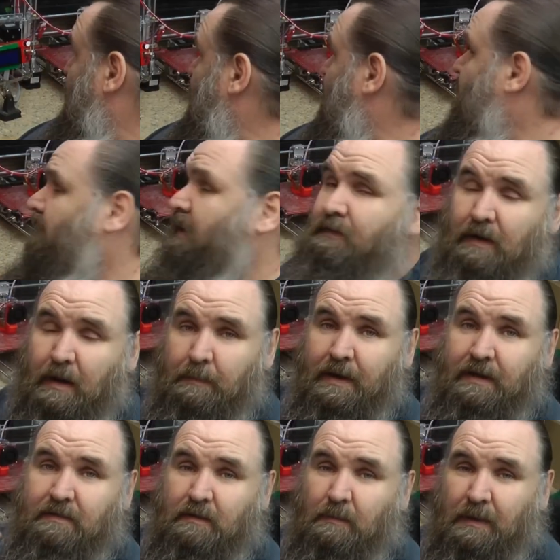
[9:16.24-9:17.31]
just to give it a
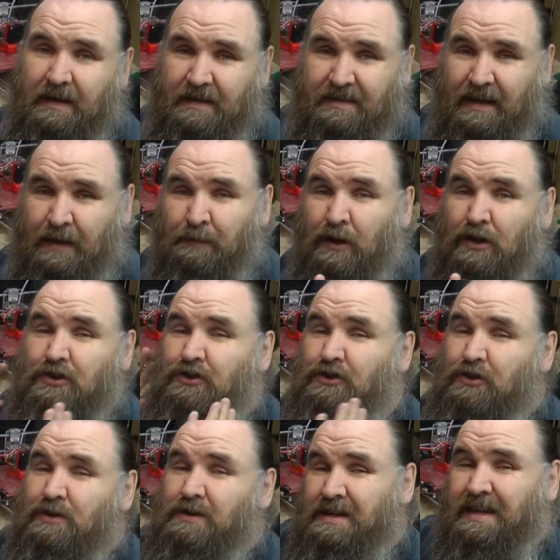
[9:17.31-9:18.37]
bit of stability if I
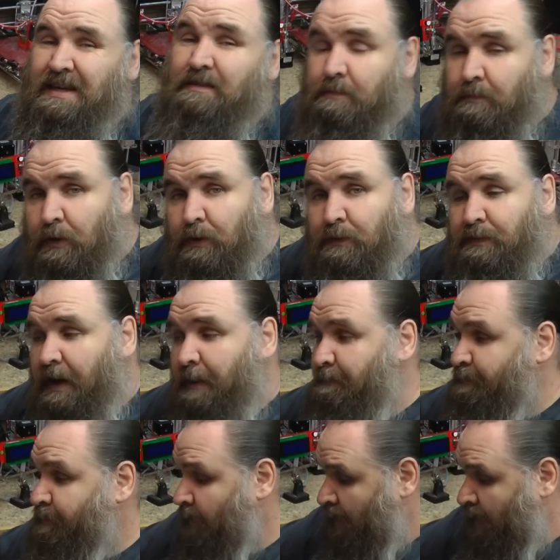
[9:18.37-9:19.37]
should need to move it.